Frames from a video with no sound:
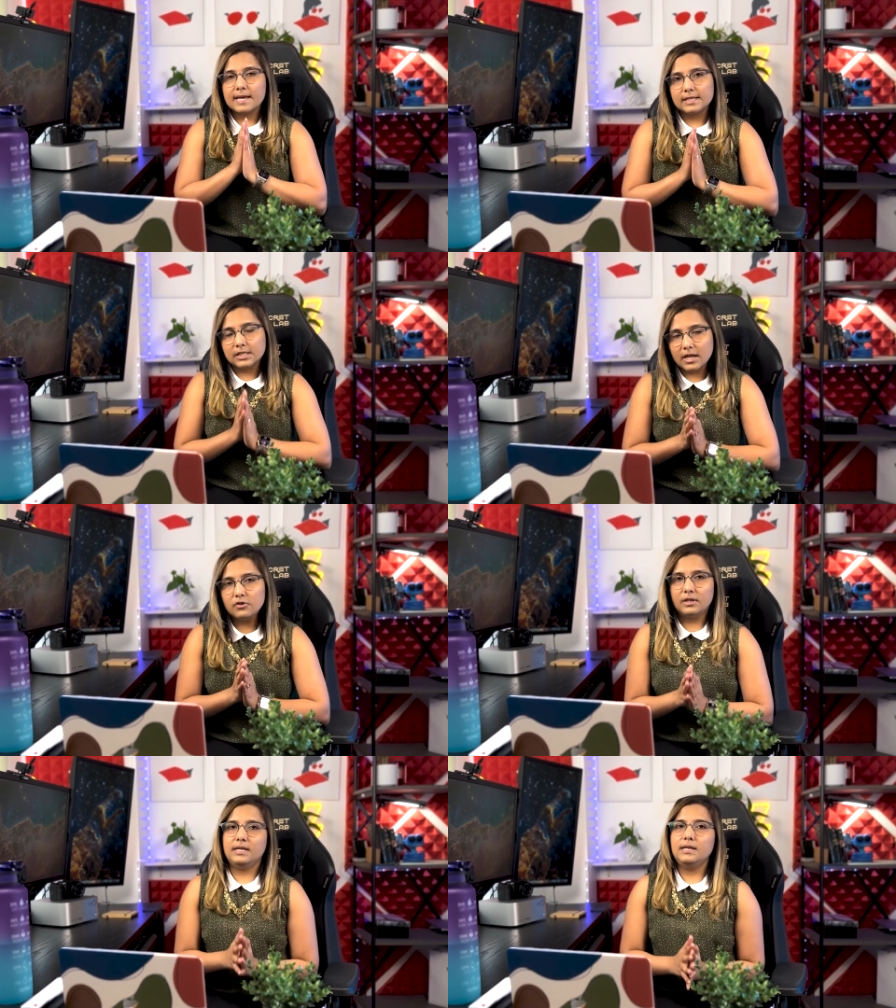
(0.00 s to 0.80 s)

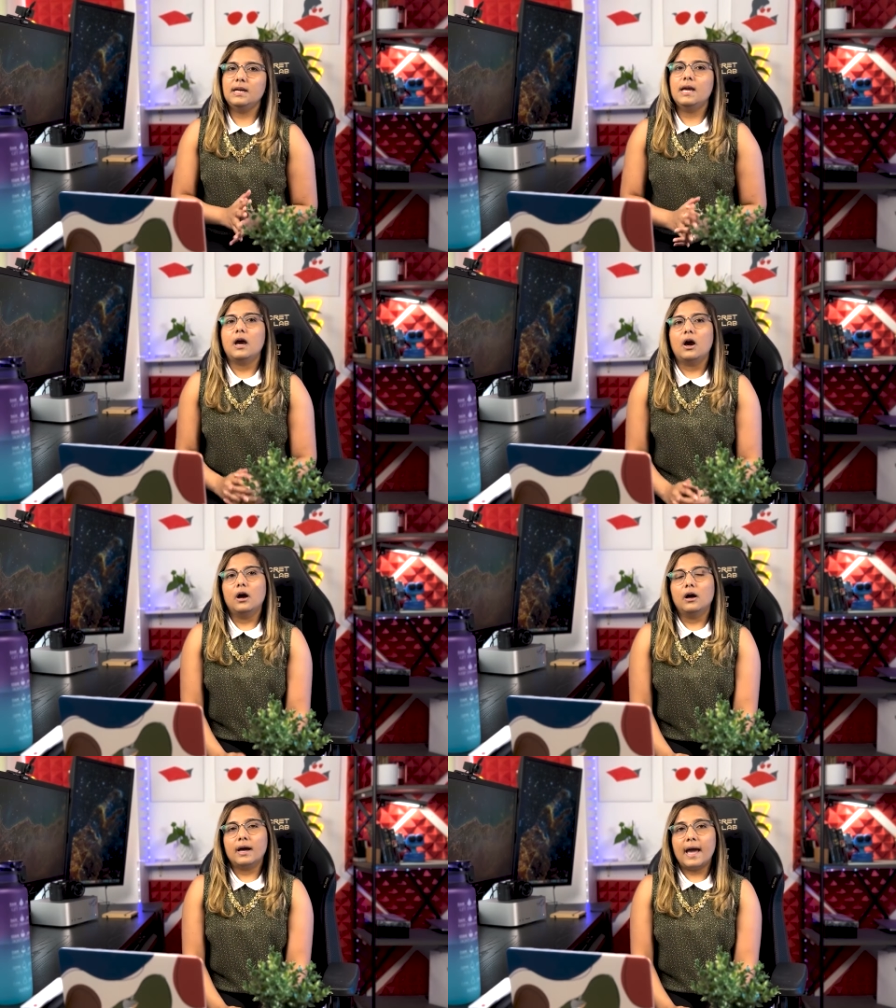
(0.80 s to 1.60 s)
Generally,
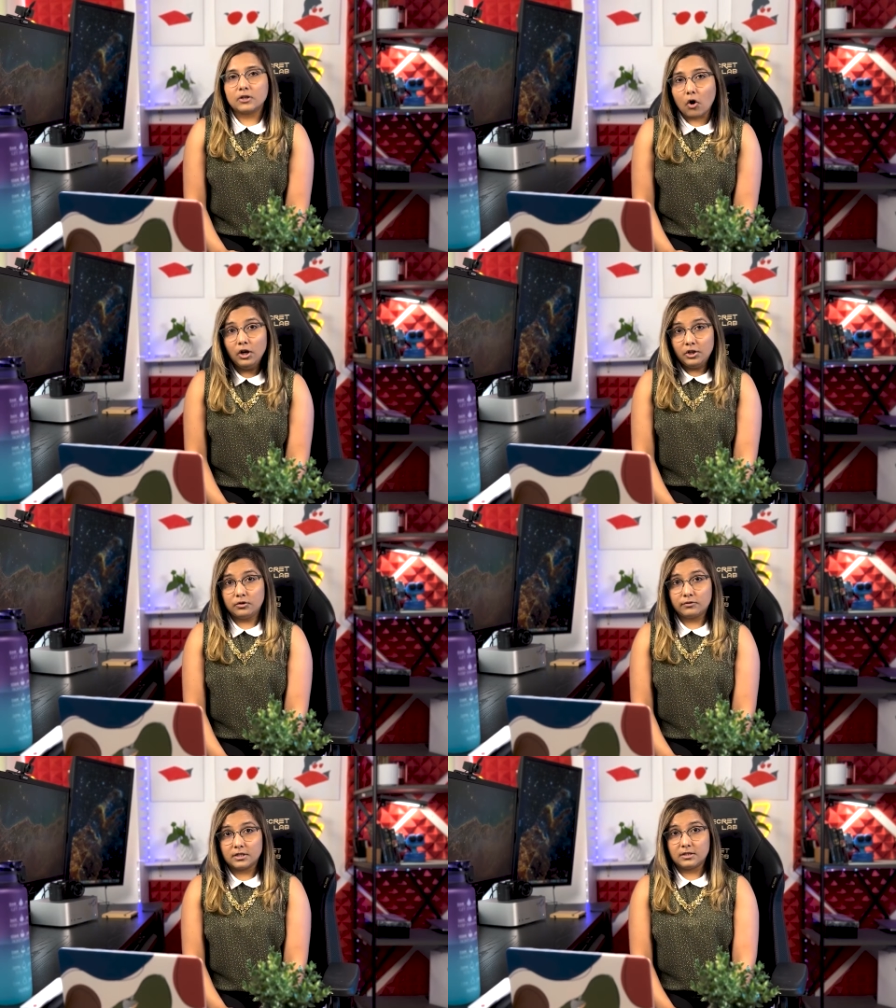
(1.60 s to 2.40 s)
uh, at all
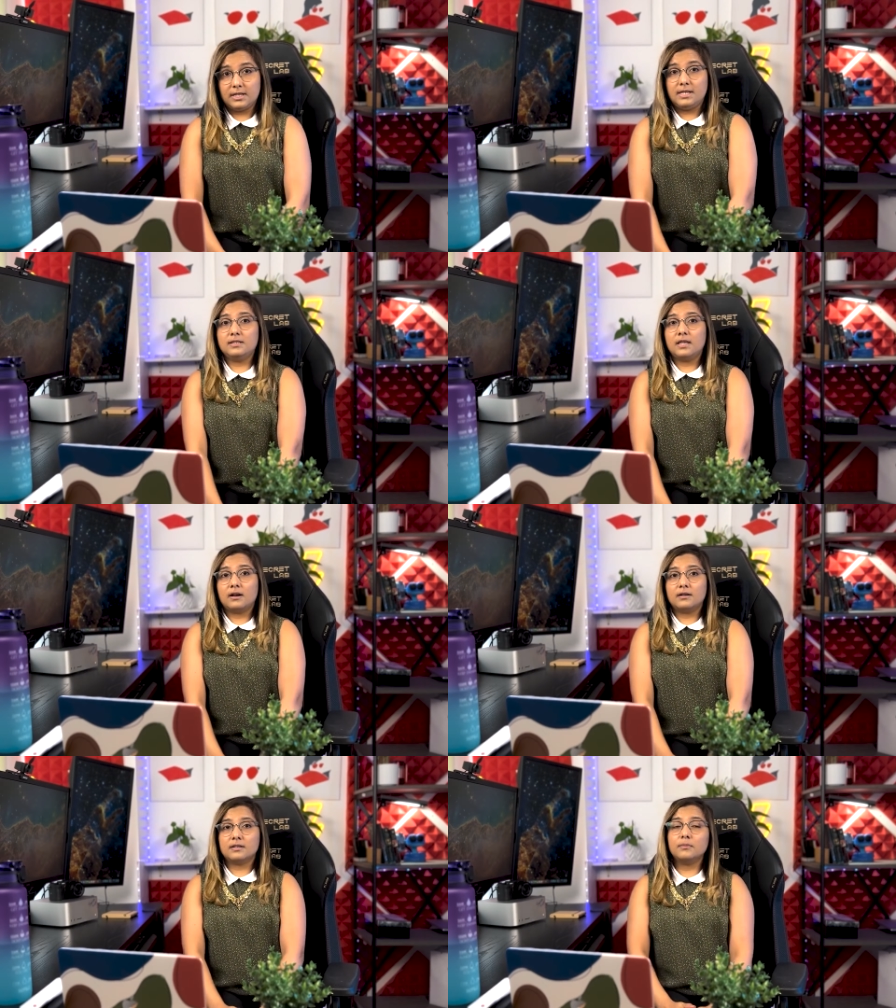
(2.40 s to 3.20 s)
universities there
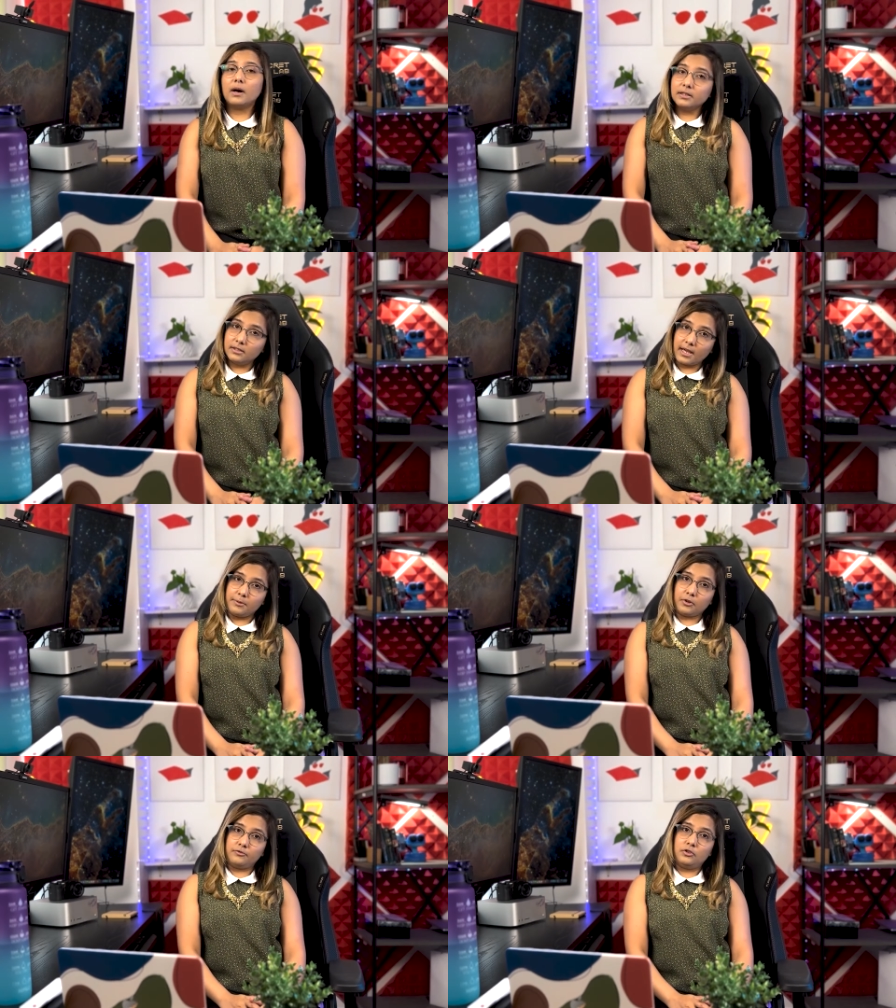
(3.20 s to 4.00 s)
are some other
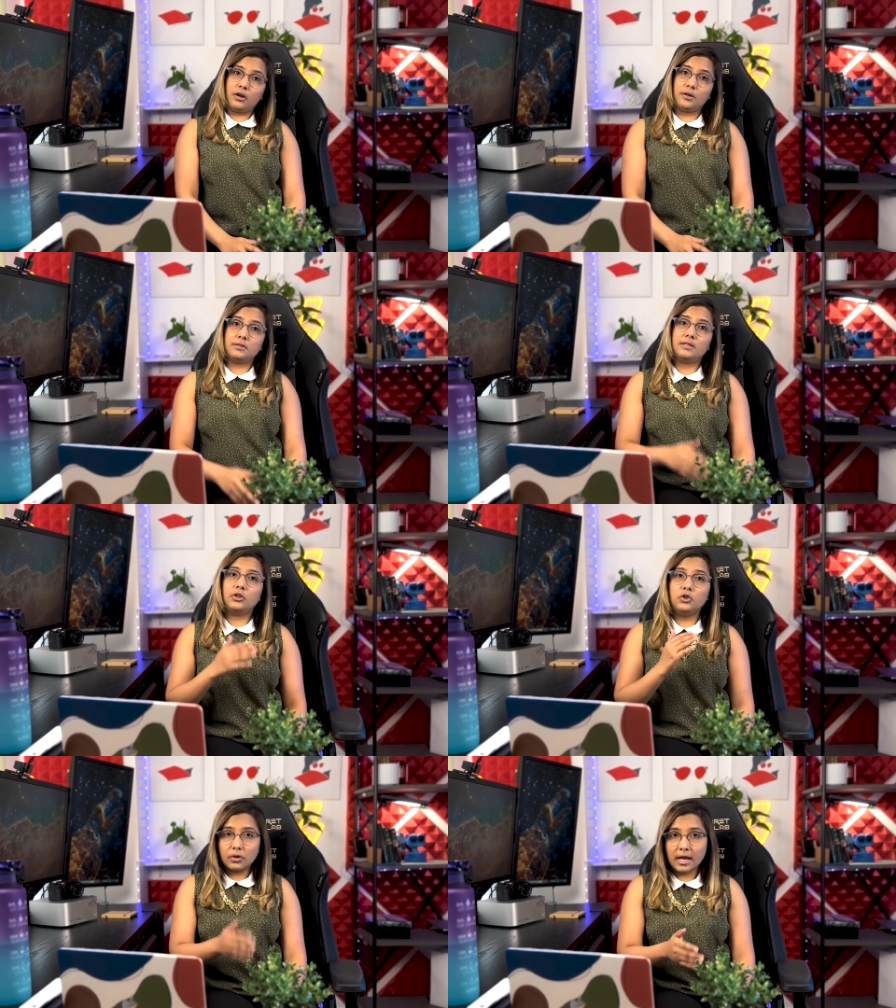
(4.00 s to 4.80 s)
type of jobs
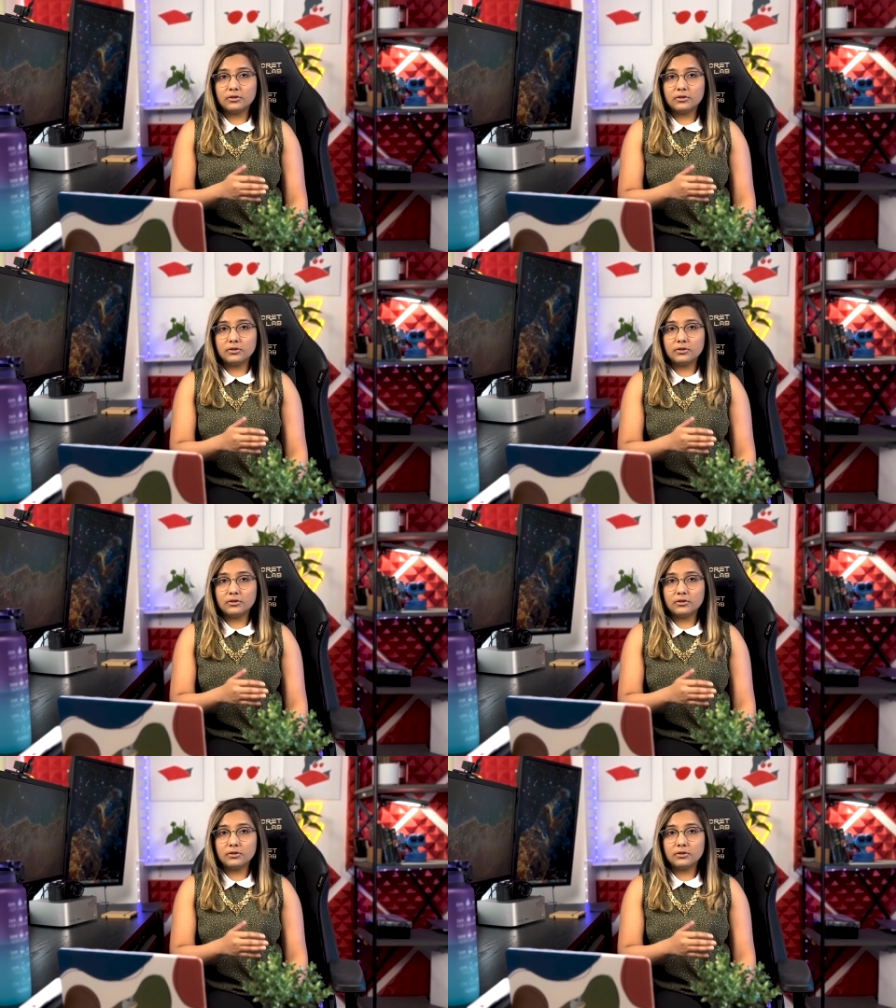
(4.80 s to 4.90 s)
that you can